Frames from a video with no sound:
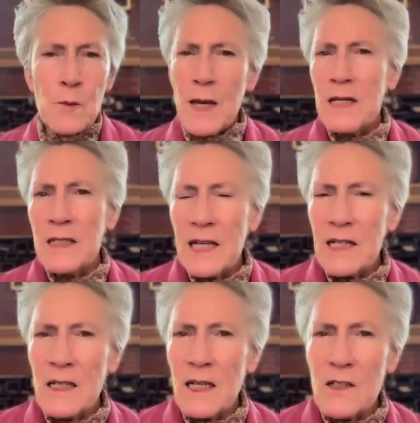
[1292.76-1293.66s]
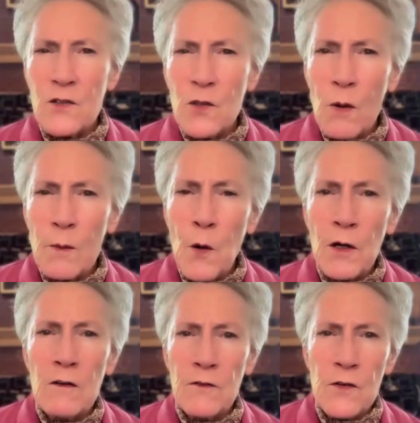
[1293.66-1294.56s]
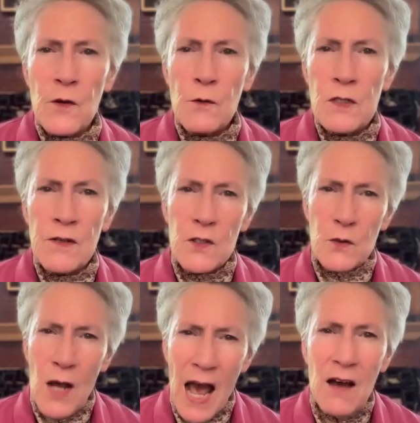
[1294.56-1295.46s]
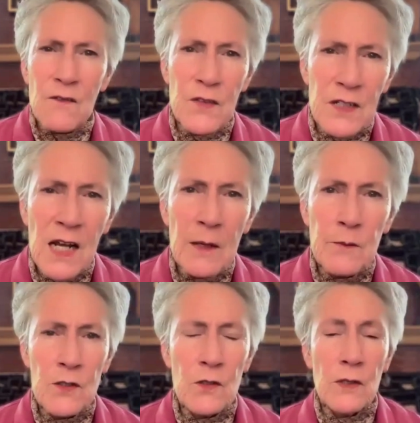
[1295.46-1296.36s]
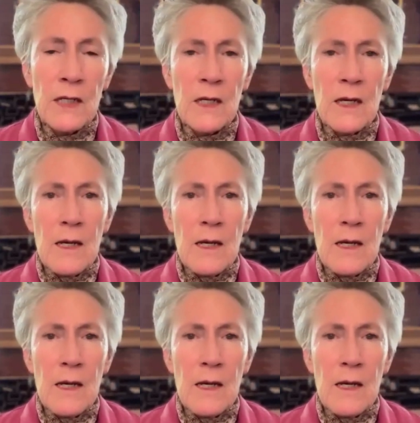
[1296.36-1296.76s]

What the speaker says: meditating is so important for those of us who have the time to do it,